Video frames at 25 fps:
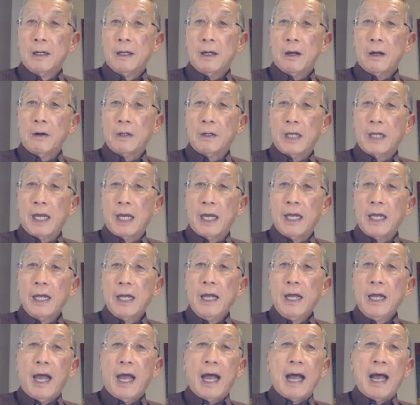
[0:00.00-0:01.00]
Okay,
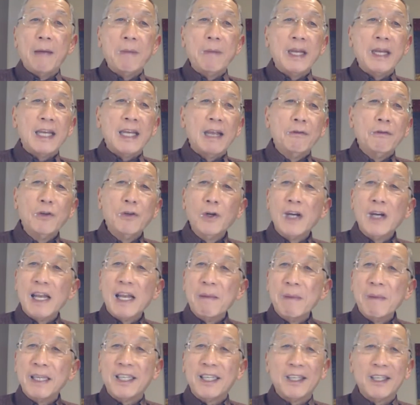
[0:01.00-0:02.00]
I mean, if you
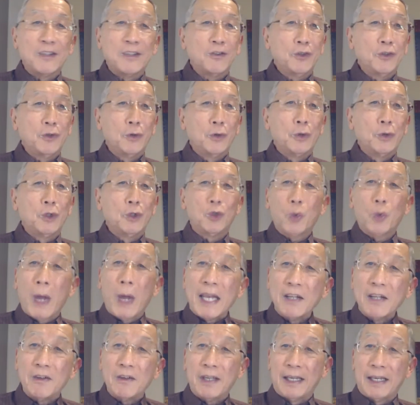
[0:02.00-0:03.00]
limit it to
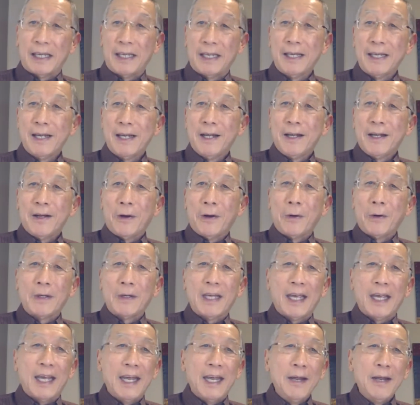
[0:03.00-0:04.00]
20,
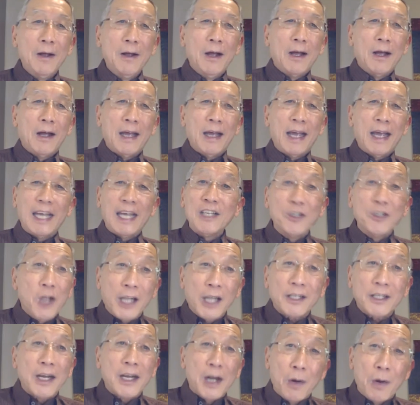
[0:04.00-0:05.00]
okay, it's
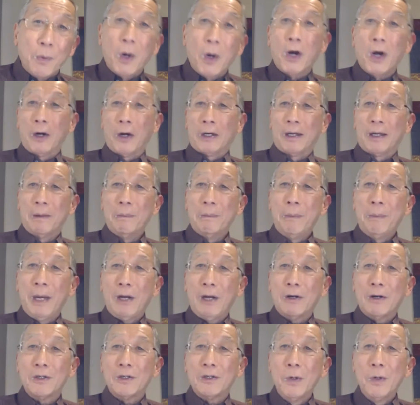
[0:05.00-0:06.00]
not going to work
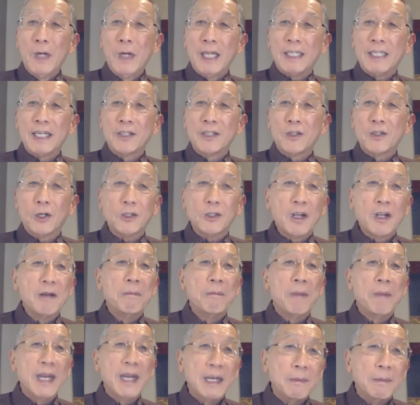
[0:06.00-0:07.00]
because you need a certain
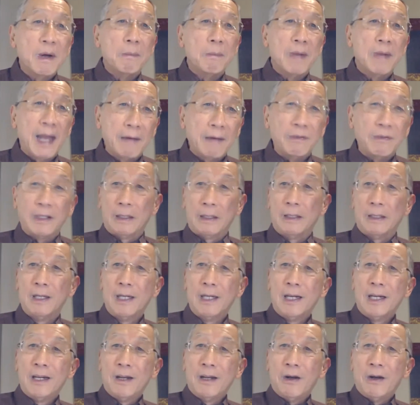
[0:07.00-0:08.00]
minimum level
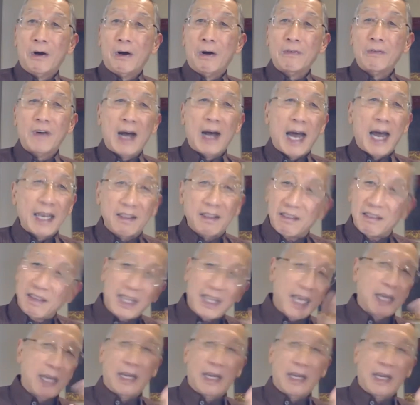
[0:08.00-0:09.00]
of, I
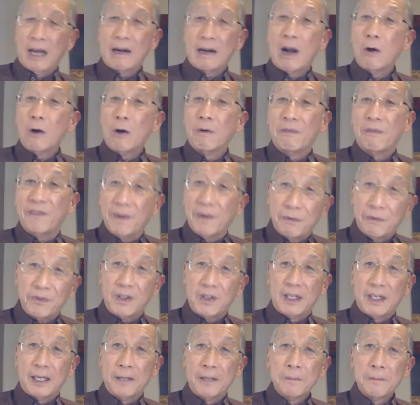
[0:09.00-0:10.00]
think, around
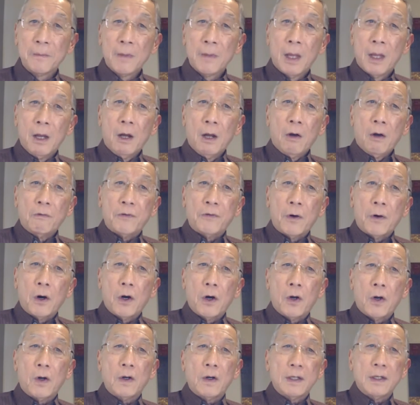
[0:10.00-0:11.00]
50
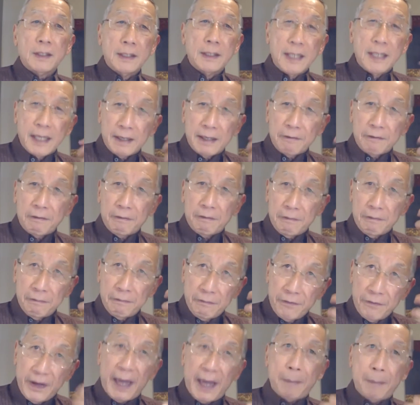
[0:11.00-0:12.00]
for the
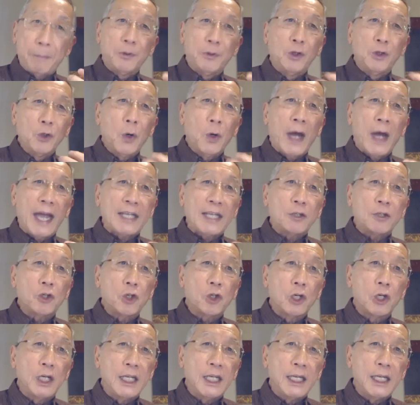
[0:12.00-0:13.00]
vape to
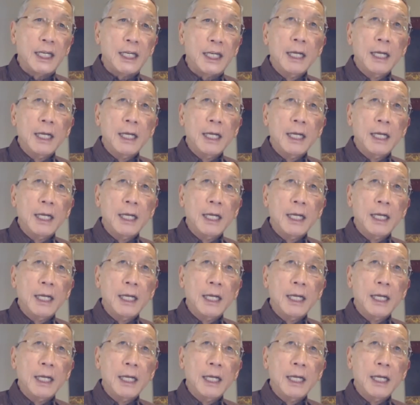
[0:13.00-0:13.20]
actually